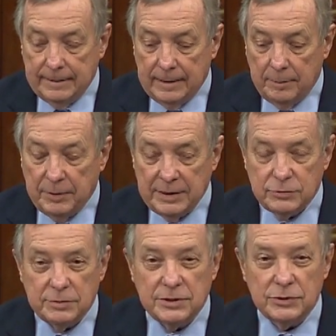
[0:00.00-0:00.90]
a place
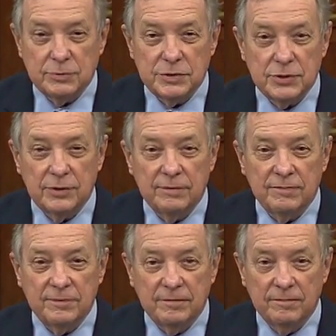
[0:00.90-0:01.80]
which is
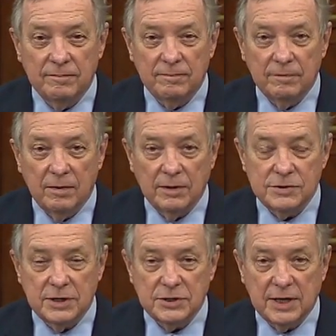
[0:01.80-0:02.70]
reserved on
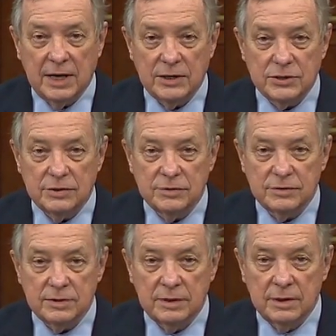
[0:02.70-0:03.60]
such
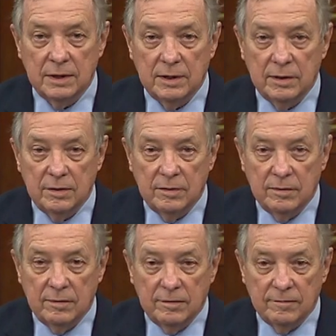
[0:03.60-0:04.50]
occasions
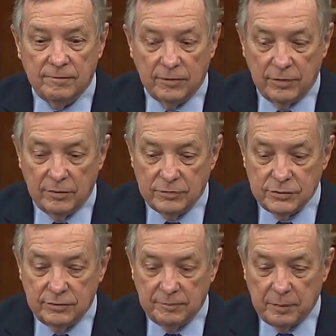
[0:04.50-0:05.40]
for those
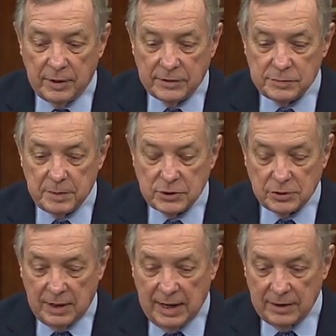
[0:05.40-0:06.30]
who have brought
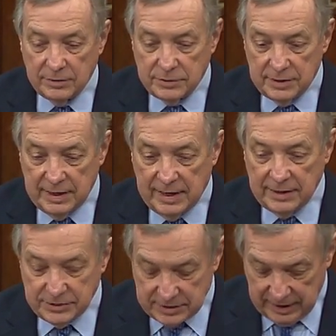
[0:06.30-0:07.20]
special honor to the
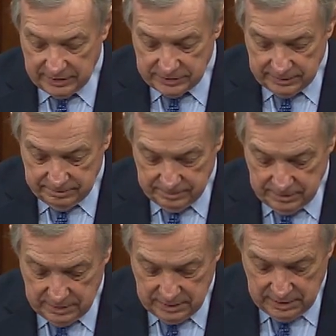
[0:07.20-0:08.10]
United States.
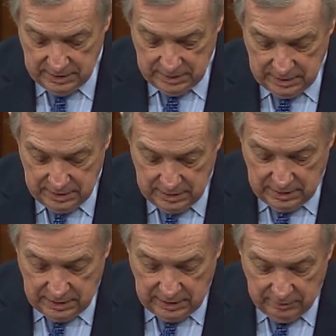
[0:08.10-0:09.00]

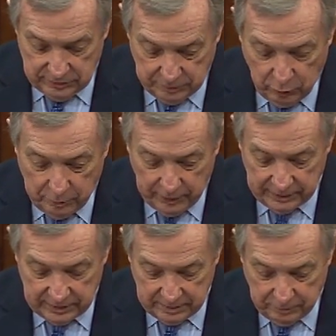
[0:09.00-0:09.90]
It was
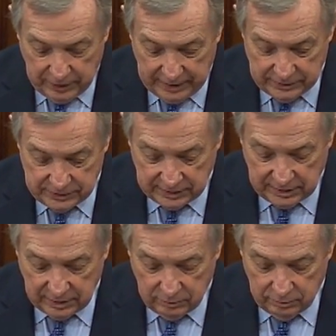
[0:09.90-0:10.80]
appropriate that Brian
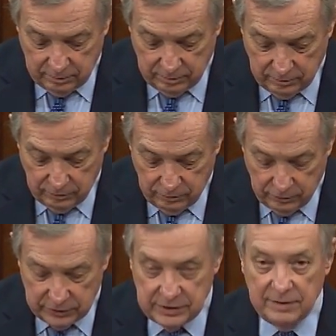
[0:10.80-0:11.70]
Sicknick
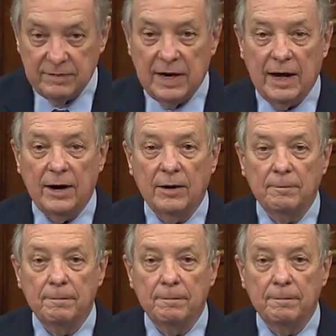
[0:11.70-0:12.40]
receive that honor.